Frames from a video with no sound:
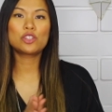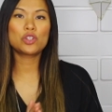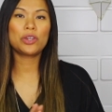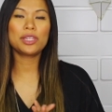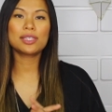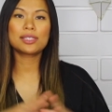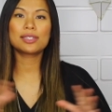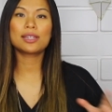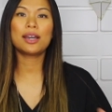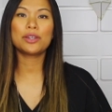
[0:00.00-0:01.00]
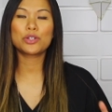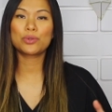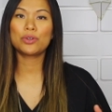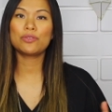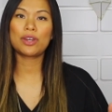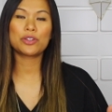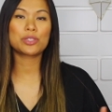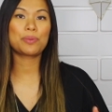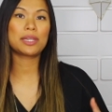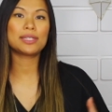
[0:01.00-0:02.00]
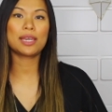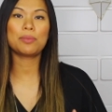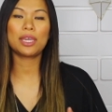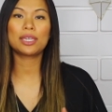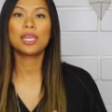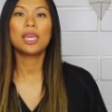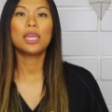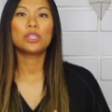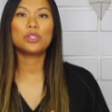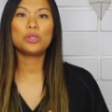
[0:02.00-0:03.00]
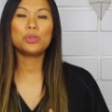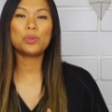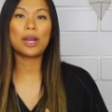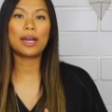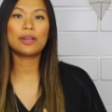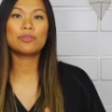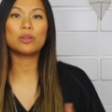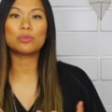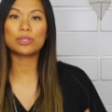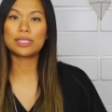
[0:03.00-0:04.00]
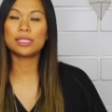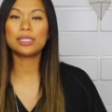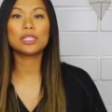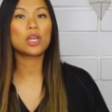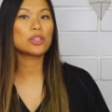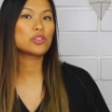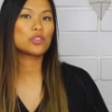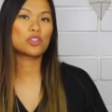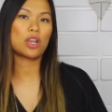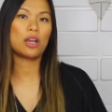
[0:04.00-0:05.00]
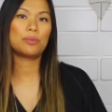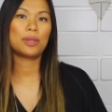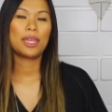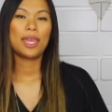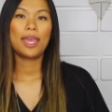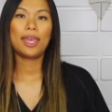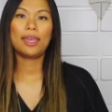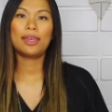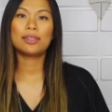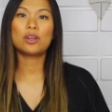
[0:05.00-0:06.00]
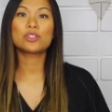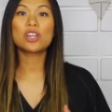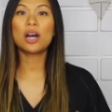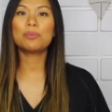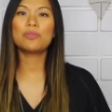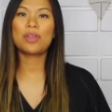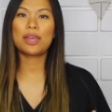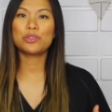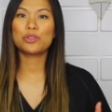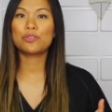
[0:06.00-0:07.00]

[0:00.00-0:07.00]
during this entire coronavirus pandemic, you have recently lost your job. And on top of that, you're